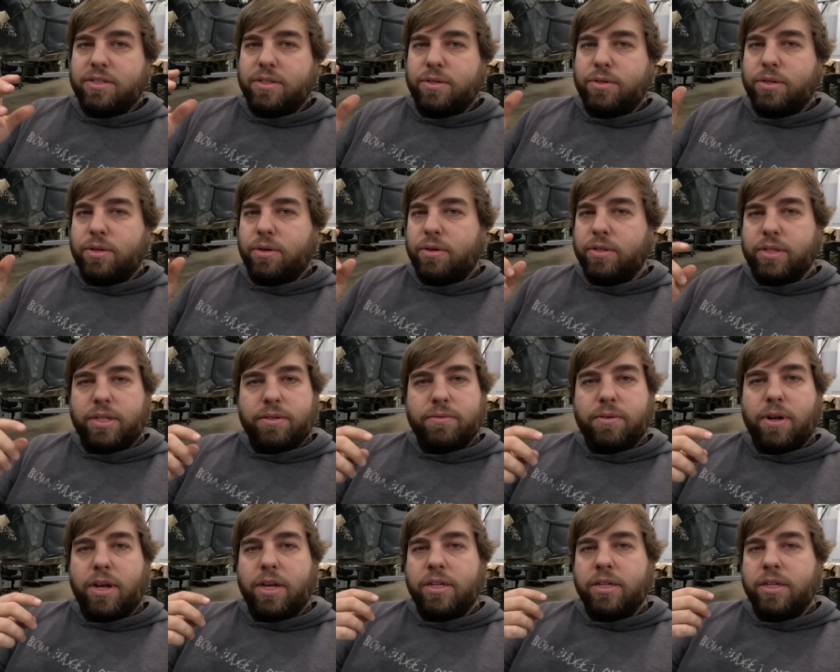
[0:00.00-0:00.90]
So you can only
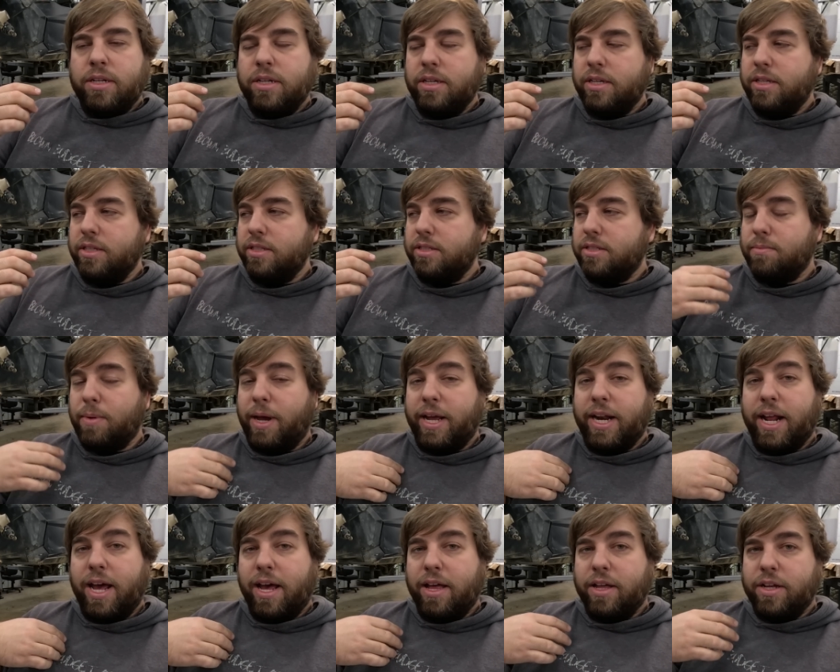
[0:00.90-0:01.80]
run, to
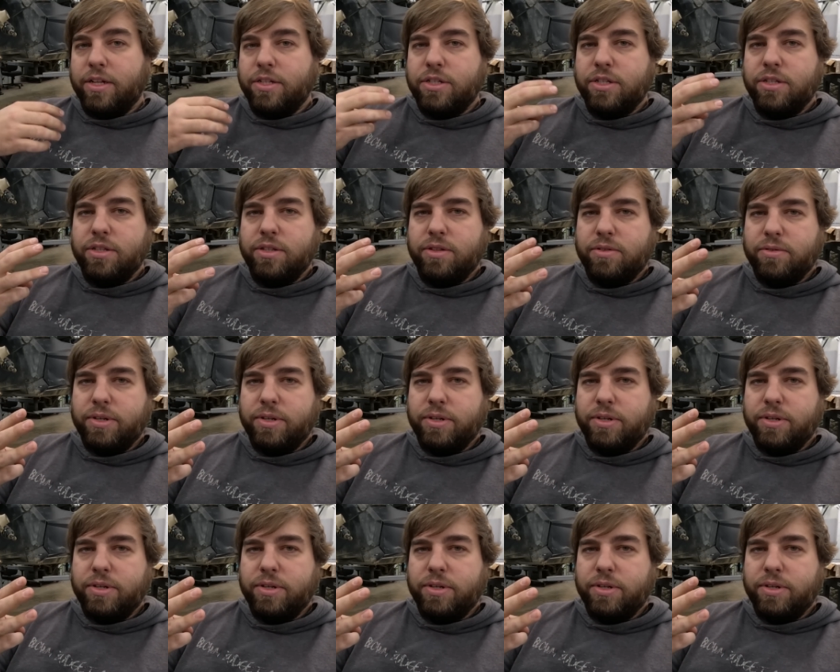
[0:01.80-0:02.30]
my knowledge,